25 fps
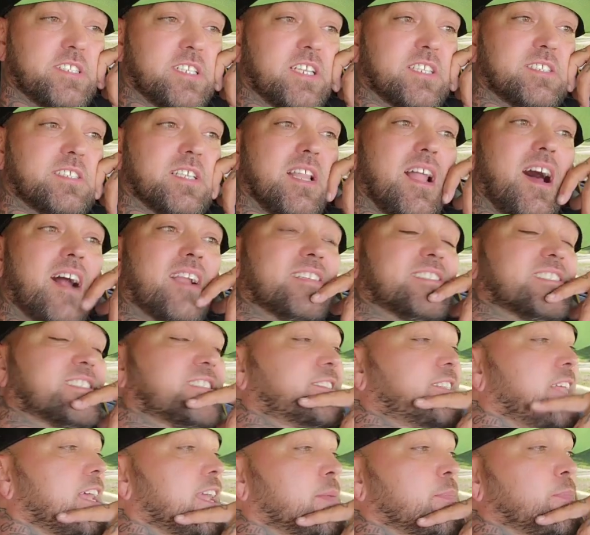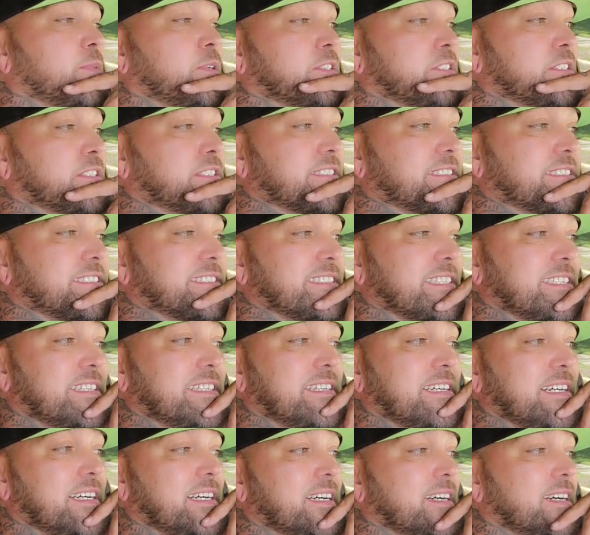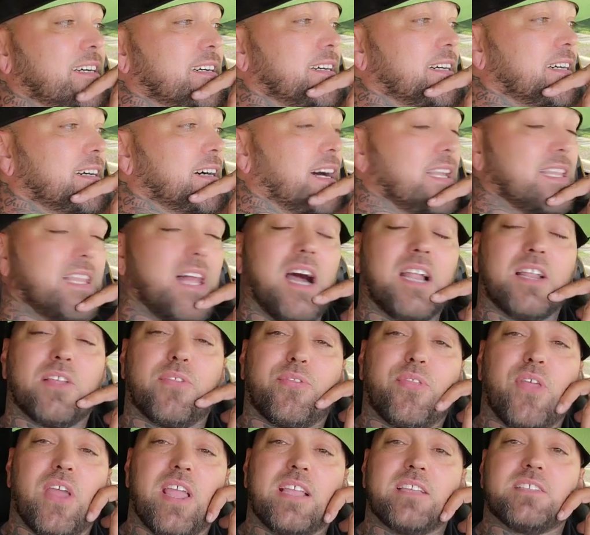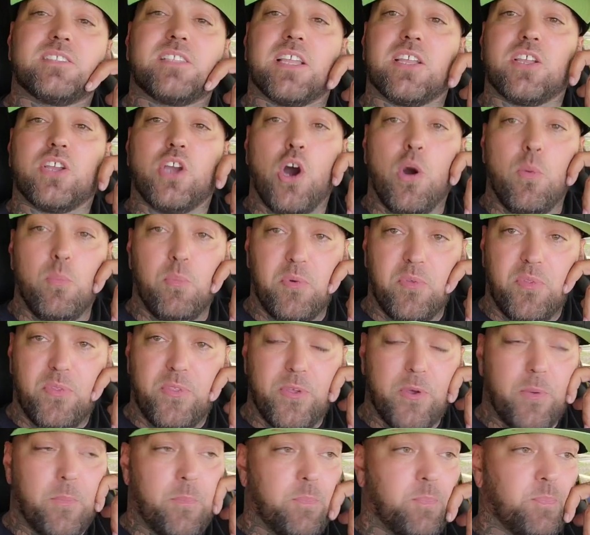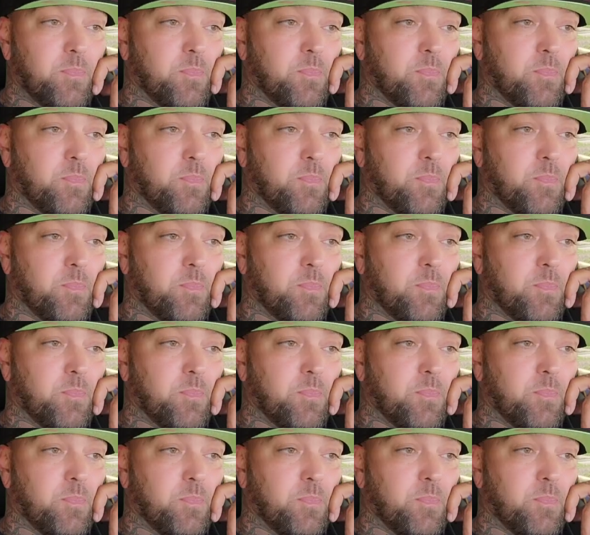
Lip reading: there's a lot of stigmas. A lot of things that come with them.